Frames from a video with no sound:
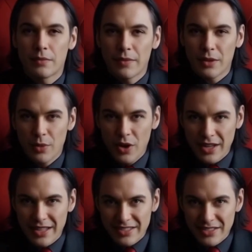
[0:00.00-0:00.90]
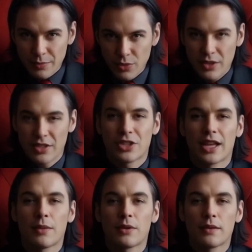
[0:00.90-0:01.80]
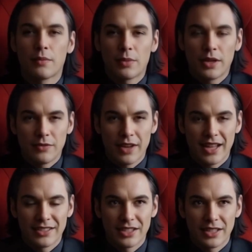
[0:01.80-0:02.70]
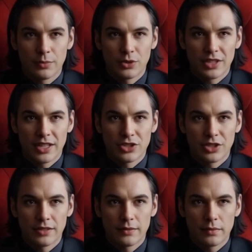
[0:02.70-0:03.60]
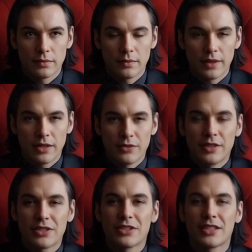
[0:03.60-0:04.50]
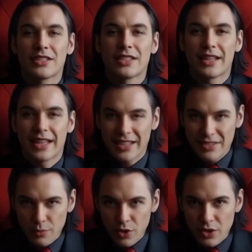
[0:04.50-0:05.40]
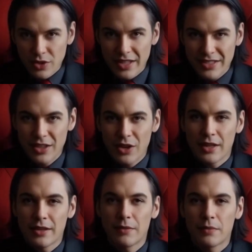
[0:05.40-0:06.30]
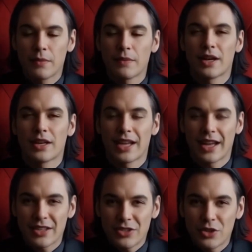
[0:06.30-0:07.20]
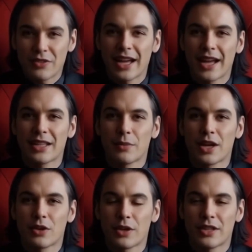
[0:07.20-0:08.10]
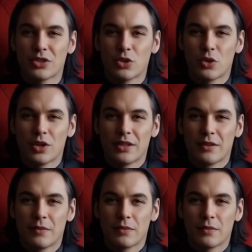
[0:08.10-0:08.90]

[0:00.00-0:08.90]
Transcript: The plot is simple in shape, but vast in implication. A physicist is murdered at CERN. A canister of antimatter is stolen.